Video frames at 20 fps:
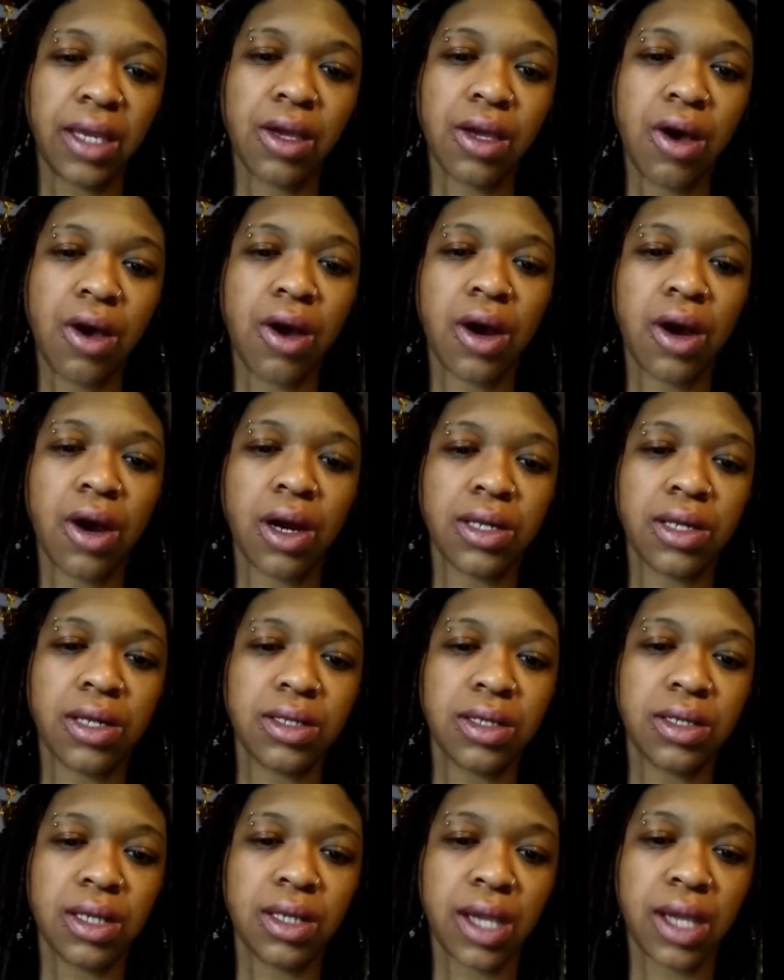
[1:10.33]

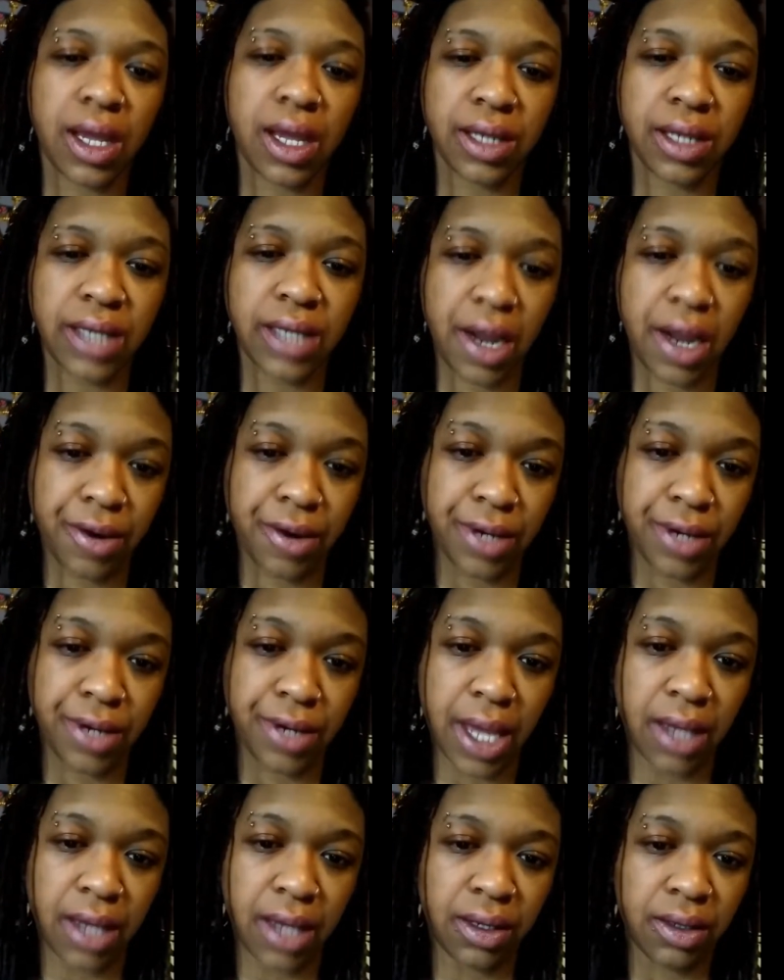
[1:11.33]
cards in a tarot
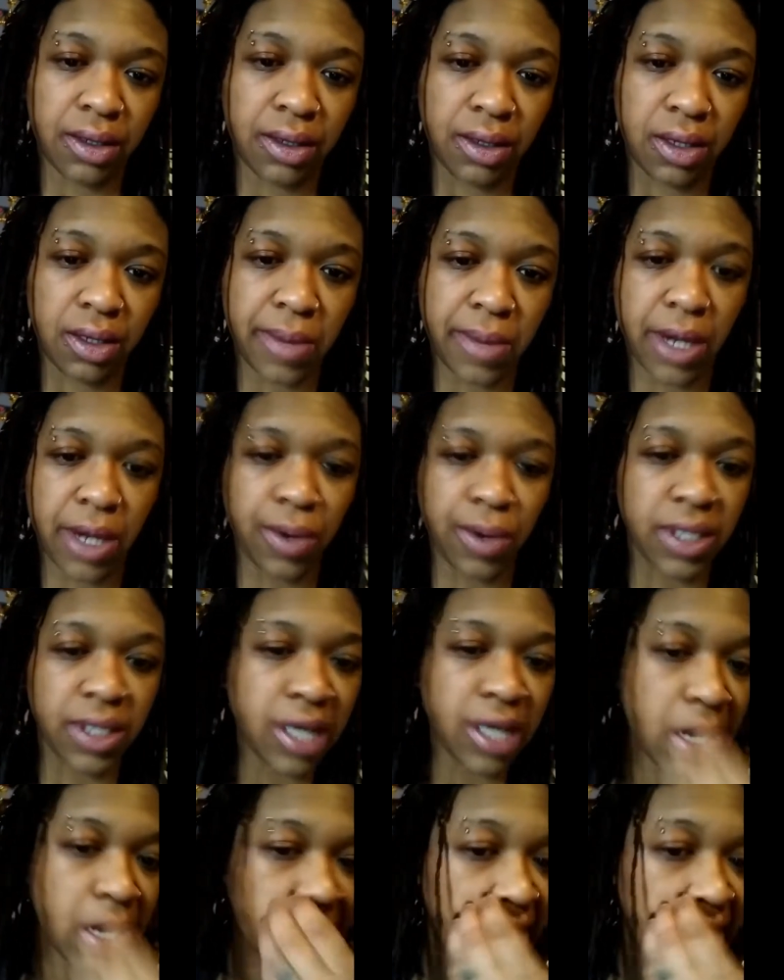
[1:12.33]
deck, no matter what
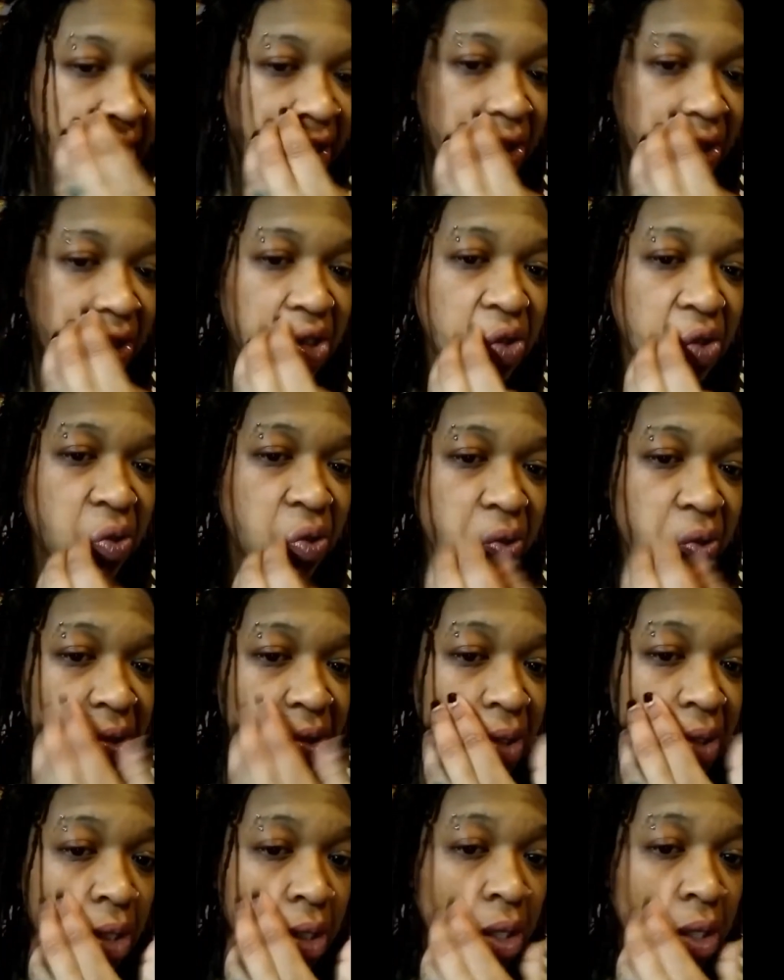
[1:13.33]
tarot deck you use.